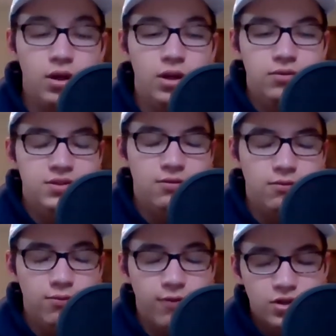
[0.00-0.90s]
was a
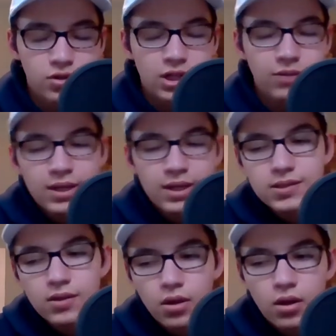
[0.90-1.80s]
refresher, anyways.
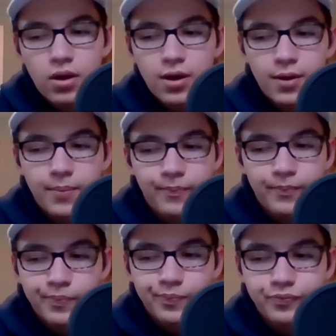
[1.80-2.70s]
Um,
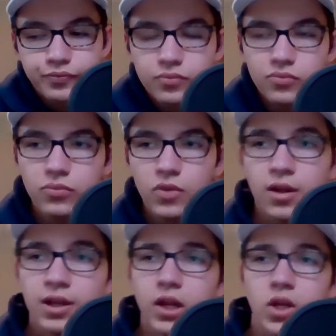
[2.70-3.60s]

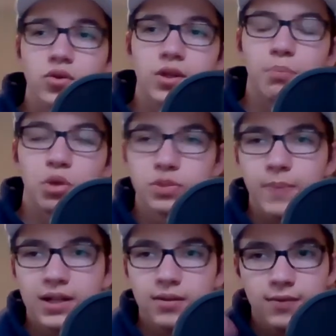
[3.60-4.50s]
and I enjoyed the
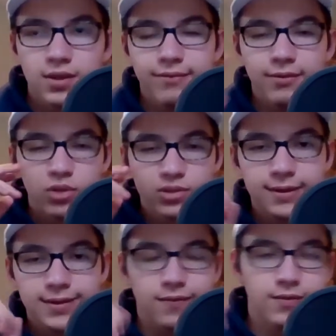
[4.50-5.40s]
perspective, the different
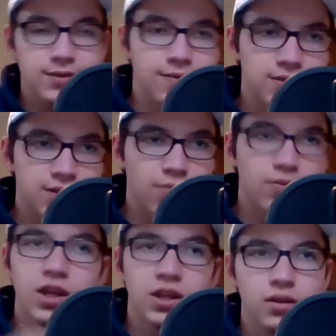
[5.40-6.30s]
perspective, because obviously I'm
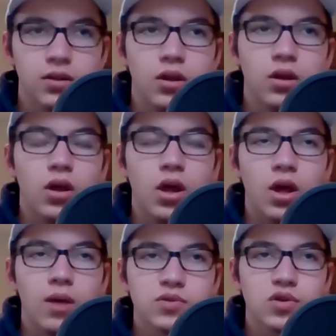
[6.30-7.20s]
getting
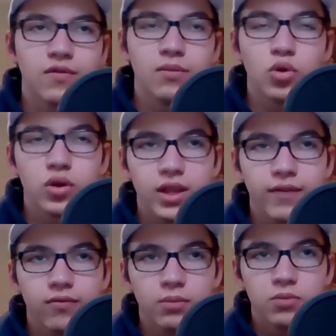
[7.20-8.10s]
sort of the more
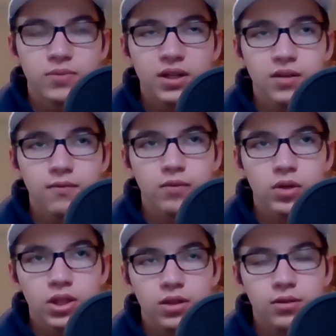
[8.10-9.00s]
left wing perspective, where
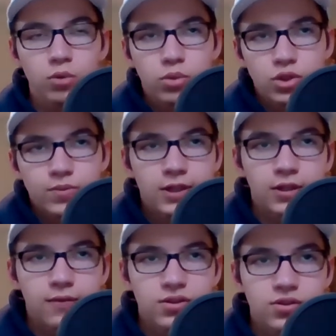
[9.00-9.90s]
the liberal
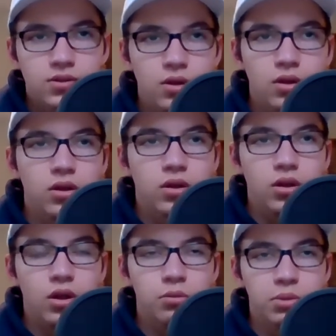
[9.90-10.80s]
perspective is
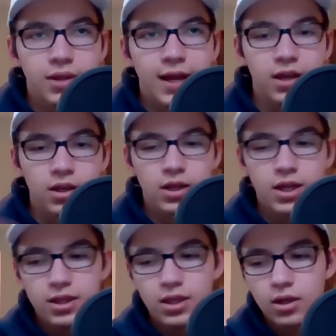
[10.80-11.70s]
a little bit lacking. And I
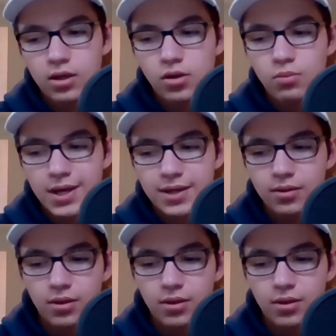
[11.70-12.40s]
think I'm going to go back